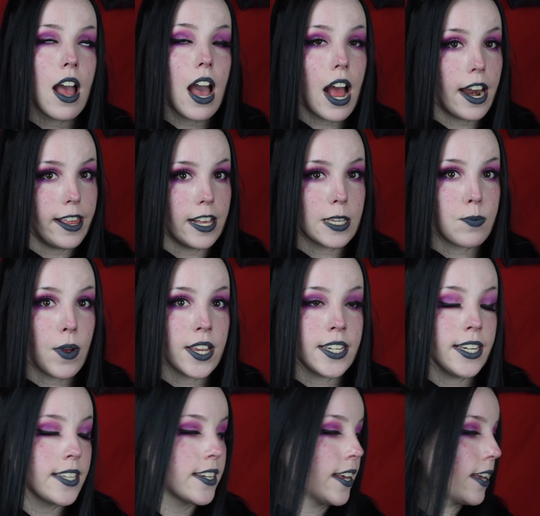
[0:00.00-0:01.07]
AliExpress
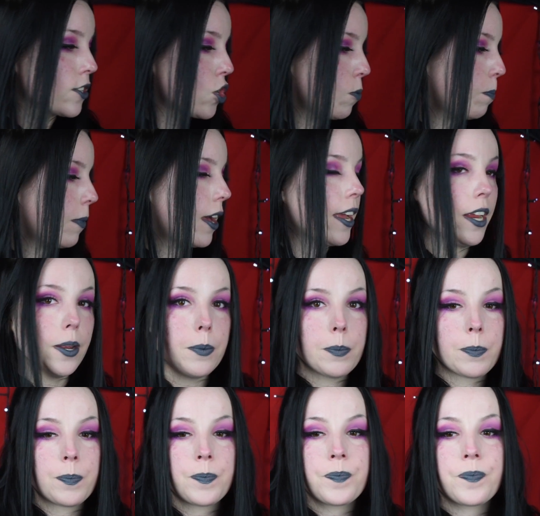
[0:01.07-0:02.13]
listings on my
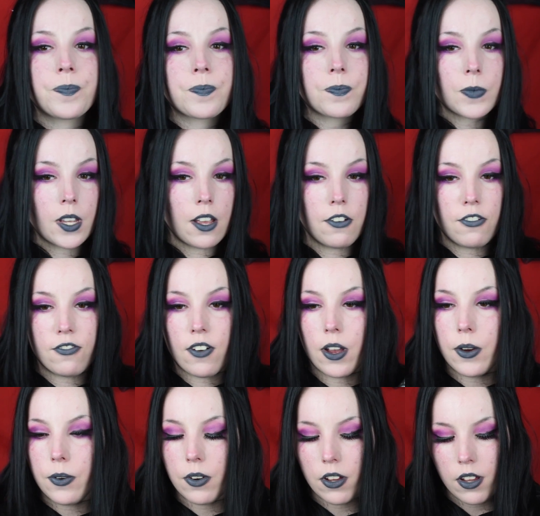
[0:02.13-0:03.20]

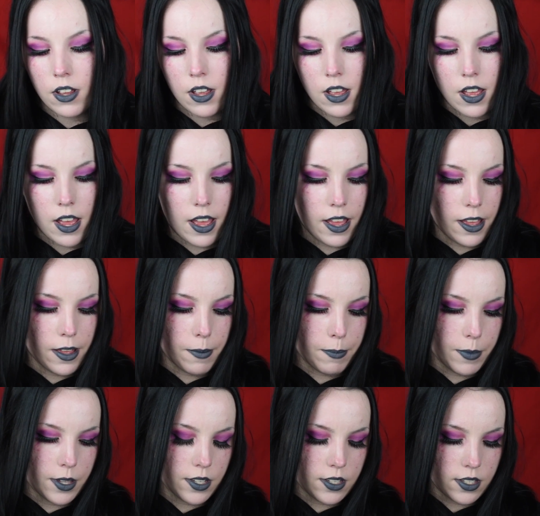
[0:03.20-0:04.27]
phone.
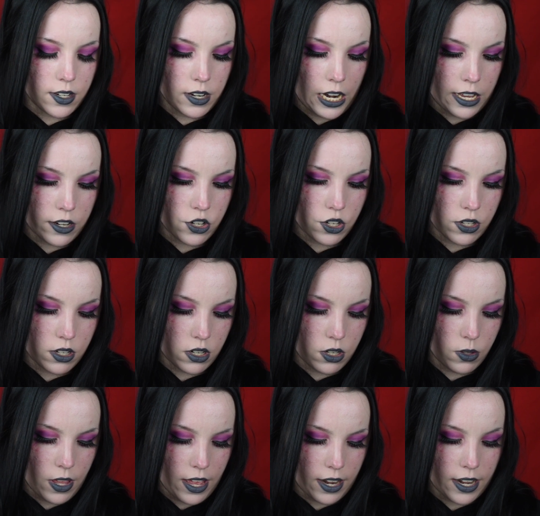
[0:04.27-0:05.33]
So let's just do
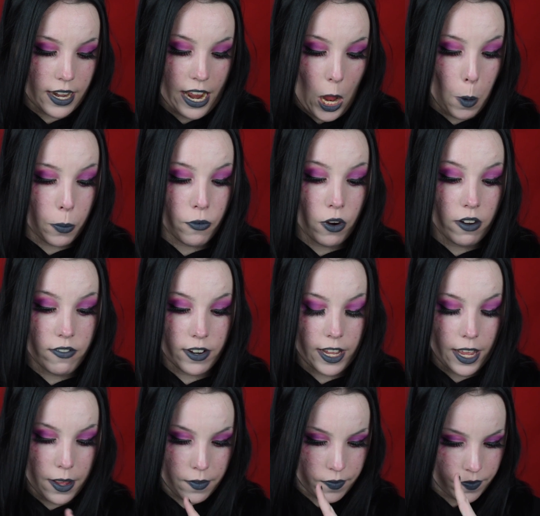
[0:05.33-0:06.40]
that now before I
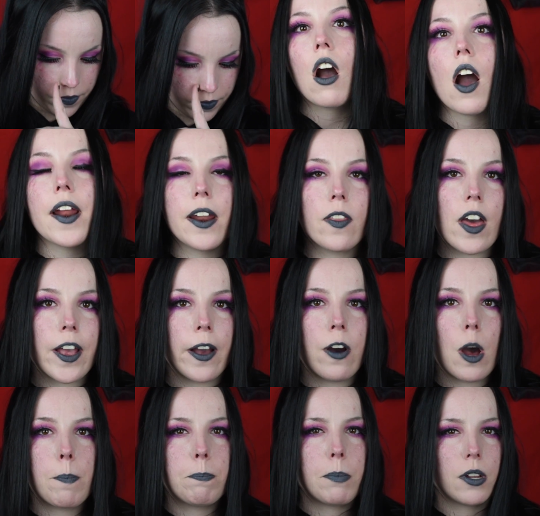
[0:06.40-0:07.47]
forget. I know that I
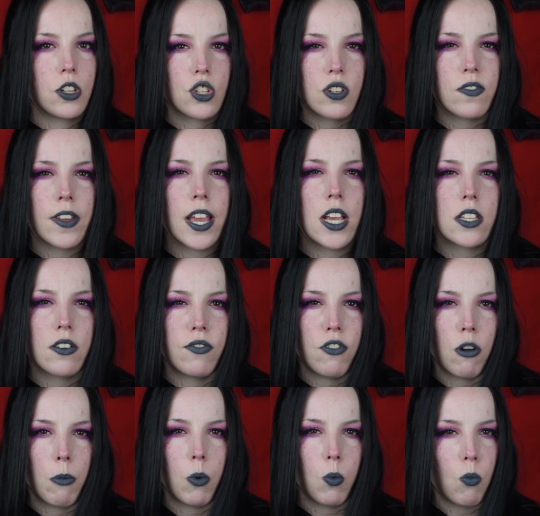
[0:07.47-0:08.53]
got a bunch of these
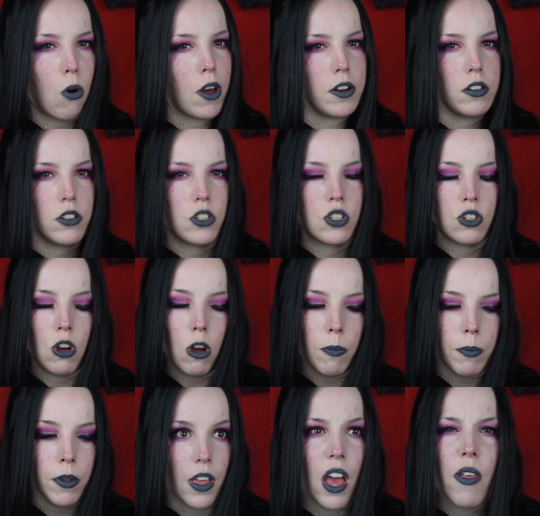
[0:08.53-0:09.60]
from one shop,
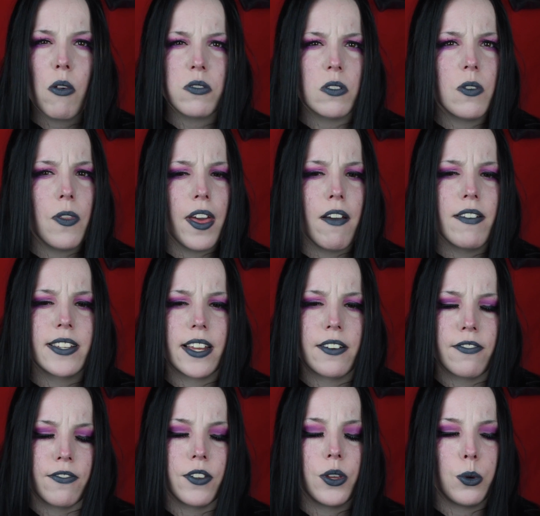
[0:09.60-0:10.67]
and also there is a
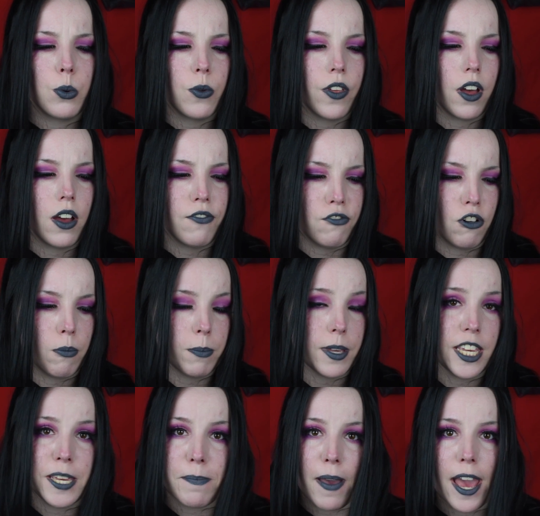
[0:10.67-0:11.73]
few that are from
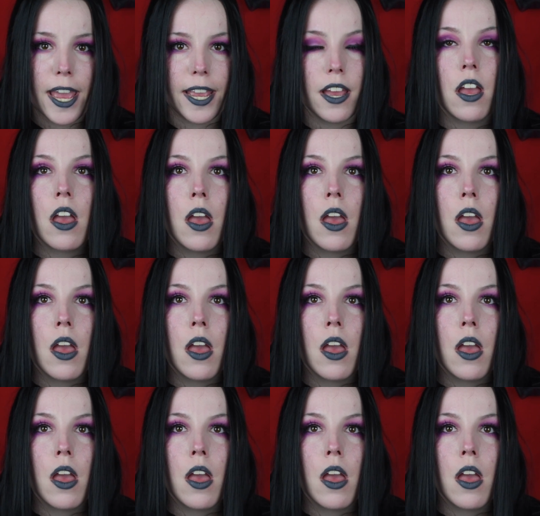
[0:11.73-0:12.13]
eBay